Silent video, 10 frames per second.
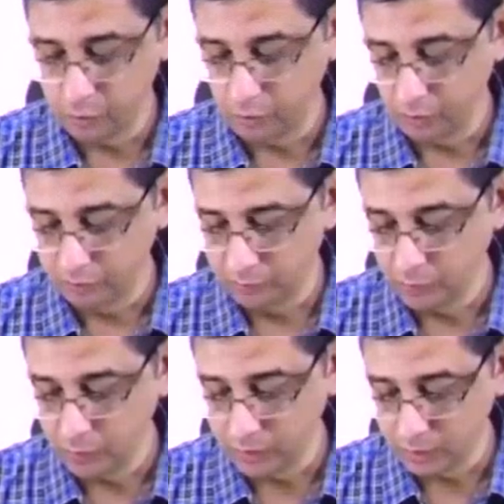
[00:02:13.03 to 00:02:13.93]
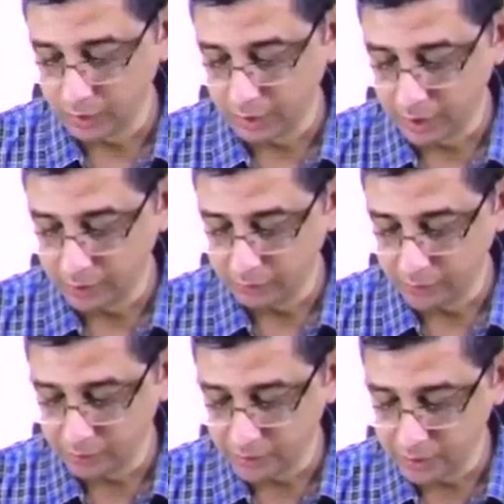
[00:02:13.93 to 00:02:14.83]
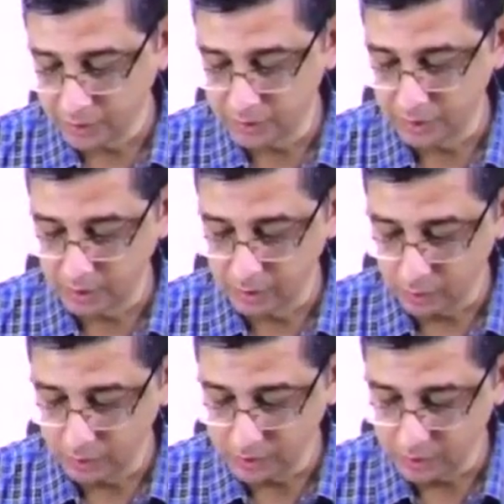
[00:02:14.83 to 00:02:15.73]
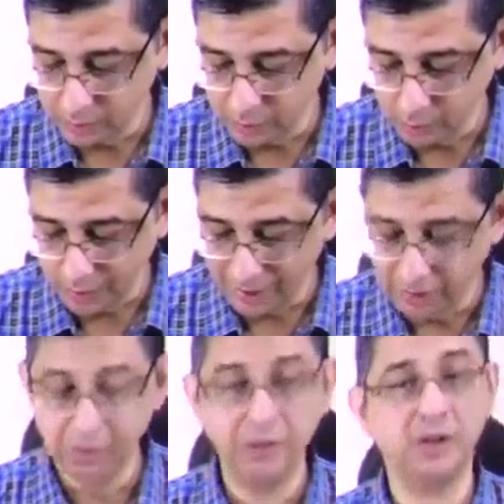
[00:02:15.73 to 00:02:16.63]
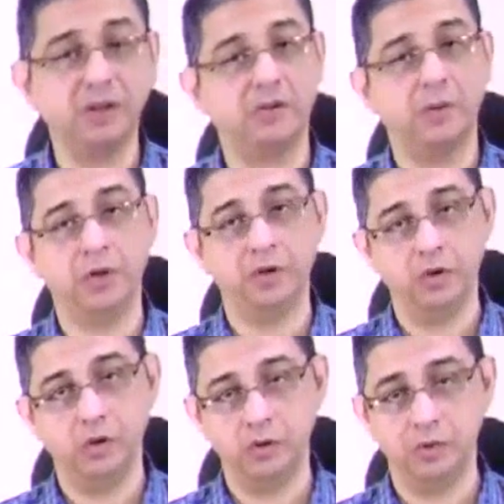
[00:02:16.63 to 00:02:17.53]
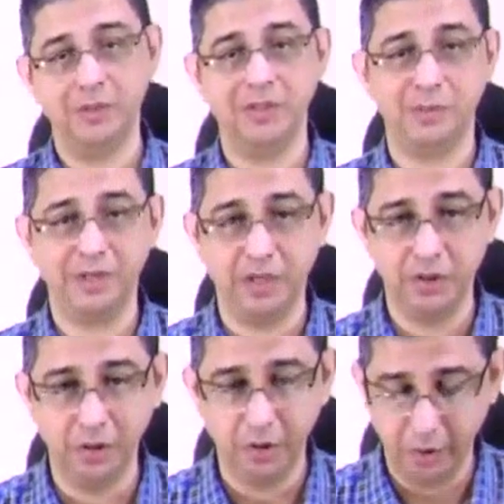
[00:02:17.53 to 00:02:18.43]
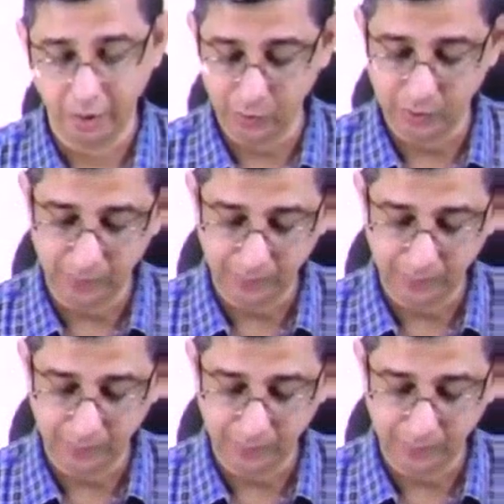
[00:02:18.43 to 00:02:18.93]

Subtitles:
Therefore, the time for which the acetylcholine is able to activate the receptor will also be substantially reduced.